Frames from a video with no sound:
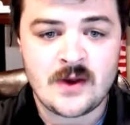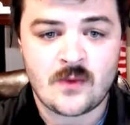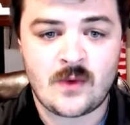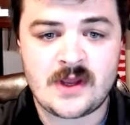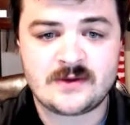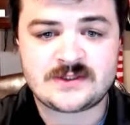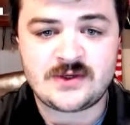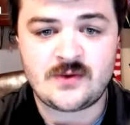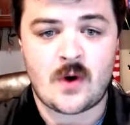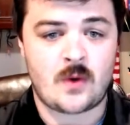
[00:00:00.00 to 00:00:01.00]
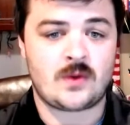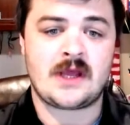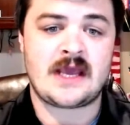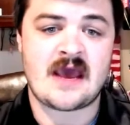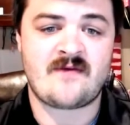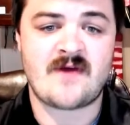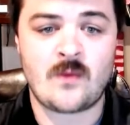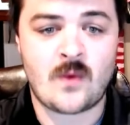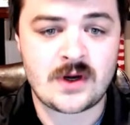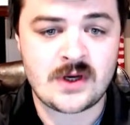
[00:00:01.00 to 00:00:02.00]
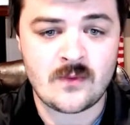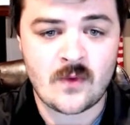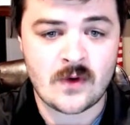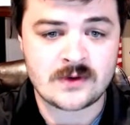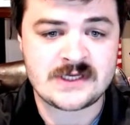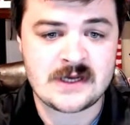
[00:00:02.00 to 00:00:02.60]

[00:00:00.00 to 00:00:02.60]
we used to only have a 1-year warranty